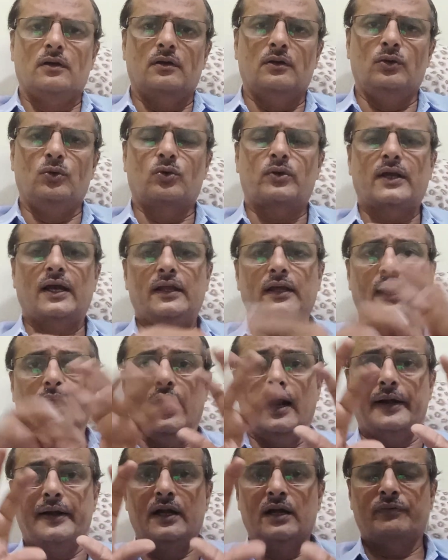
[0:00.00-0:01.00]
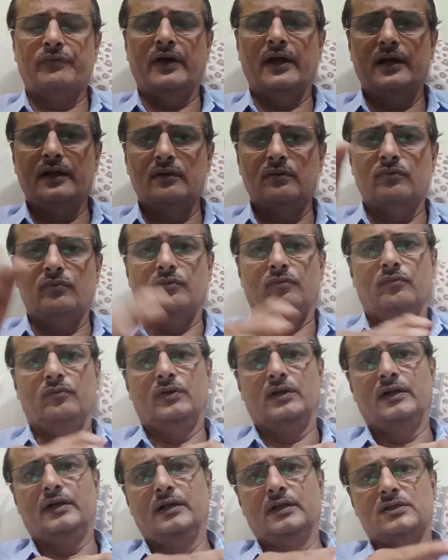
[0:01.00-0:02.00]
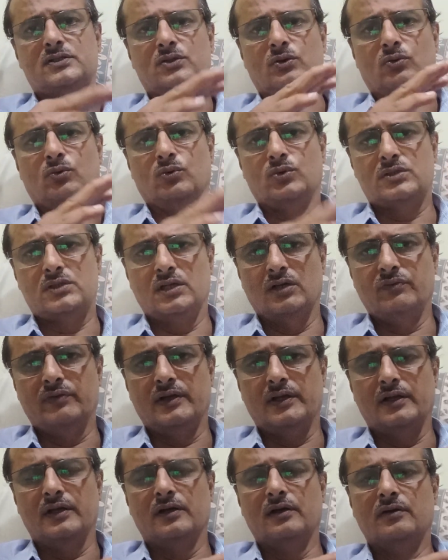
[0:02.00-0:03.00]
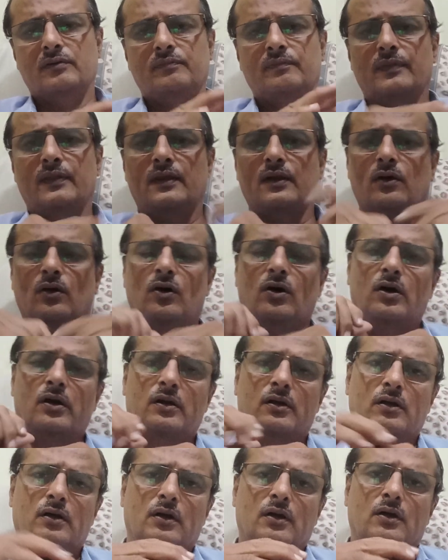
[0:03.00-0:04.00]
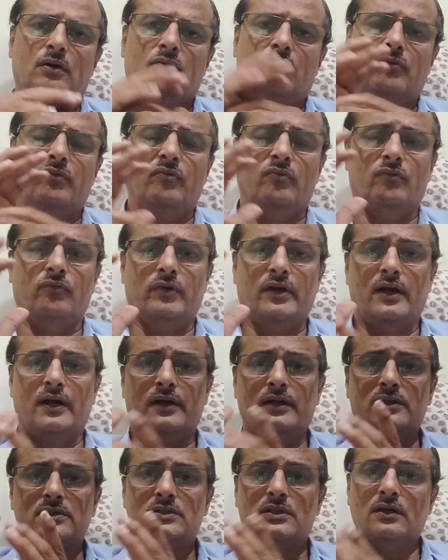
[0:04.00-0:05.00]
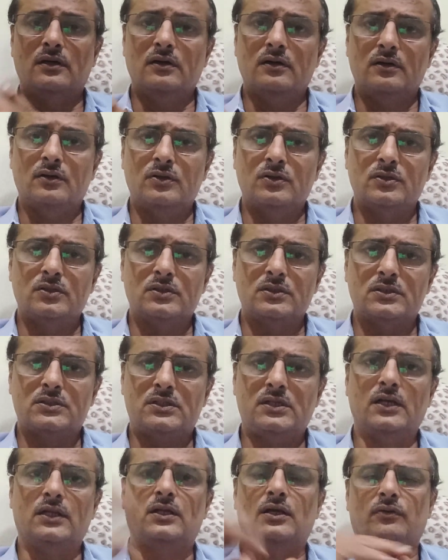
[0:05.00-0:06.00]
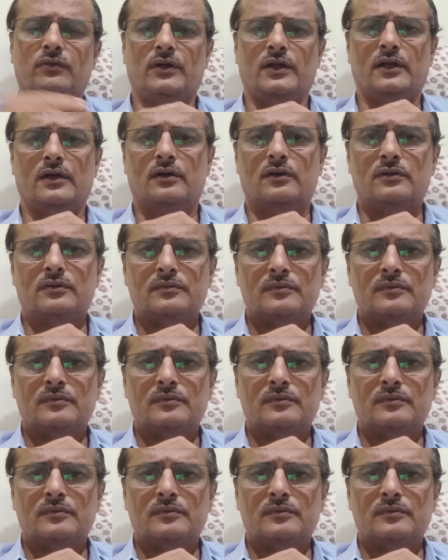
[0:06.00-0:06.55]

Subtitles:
you can identify whether it is ushna virya or whether it is the shita virya.